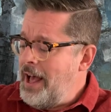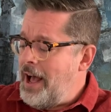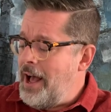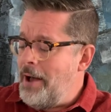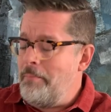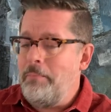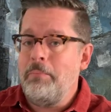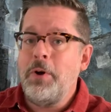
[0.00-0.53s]

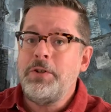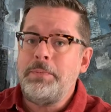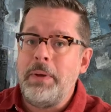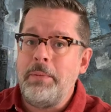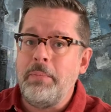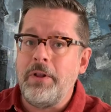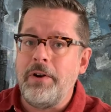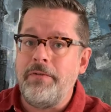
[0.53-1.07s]
Um, most
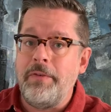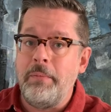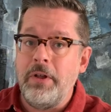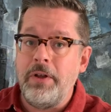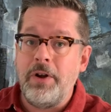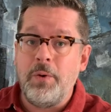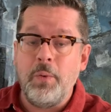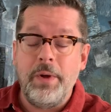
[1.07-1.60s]
people are
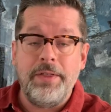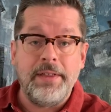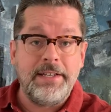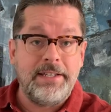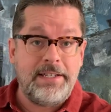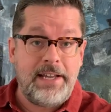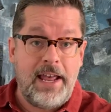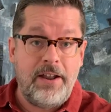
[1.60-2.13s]
familiar with a
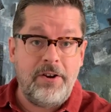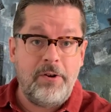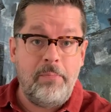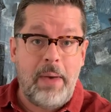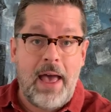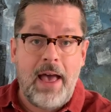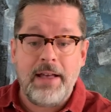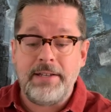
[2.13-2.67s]
standard
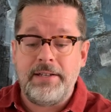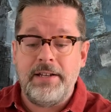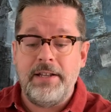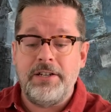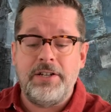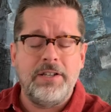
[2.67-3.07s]
back stitch.